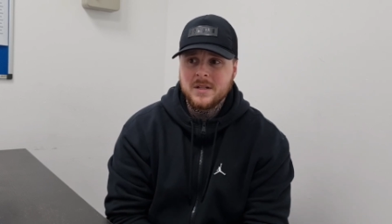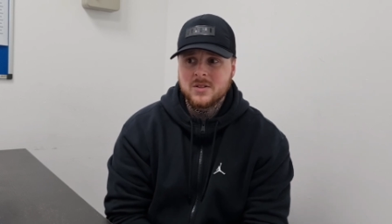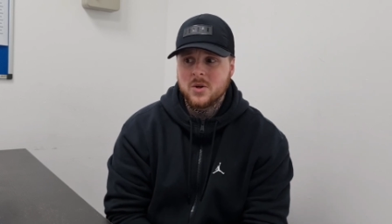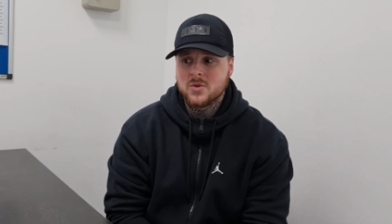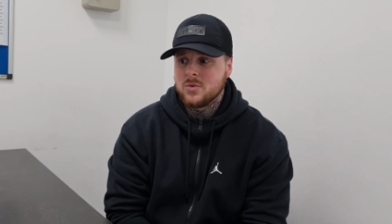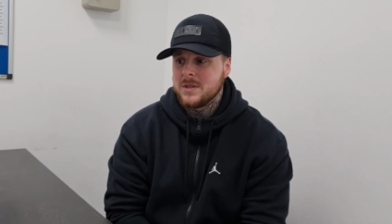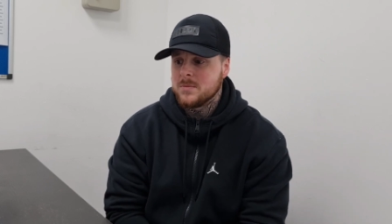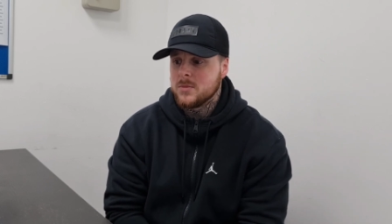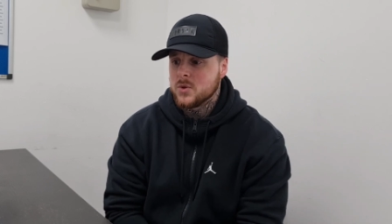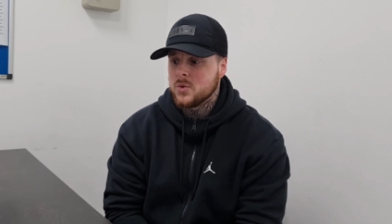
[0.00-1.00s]
My intercostal
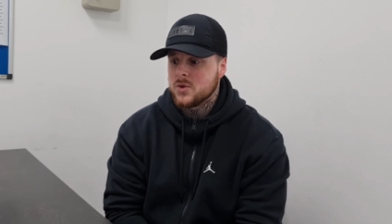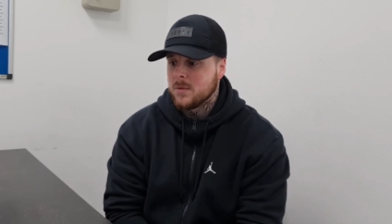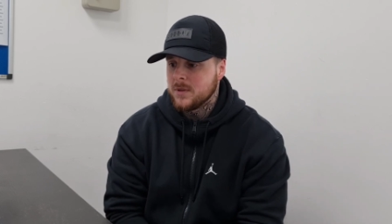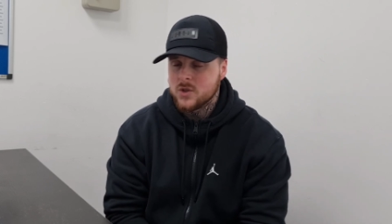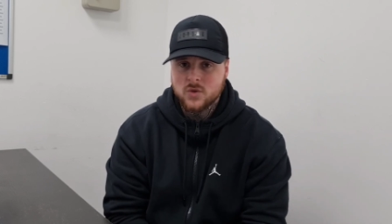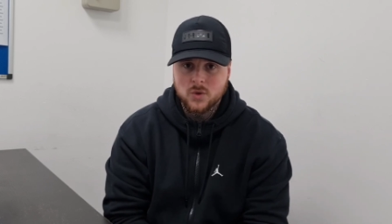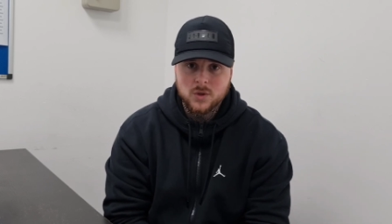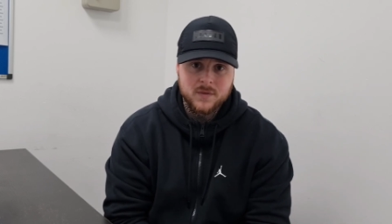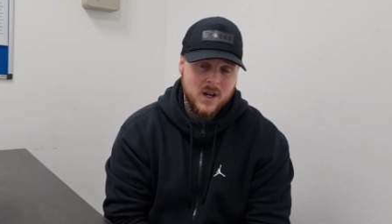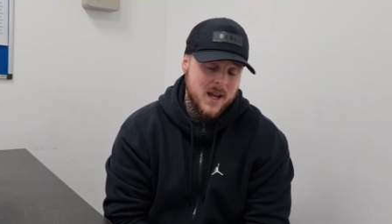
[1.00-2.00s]
muscles not being strong enough.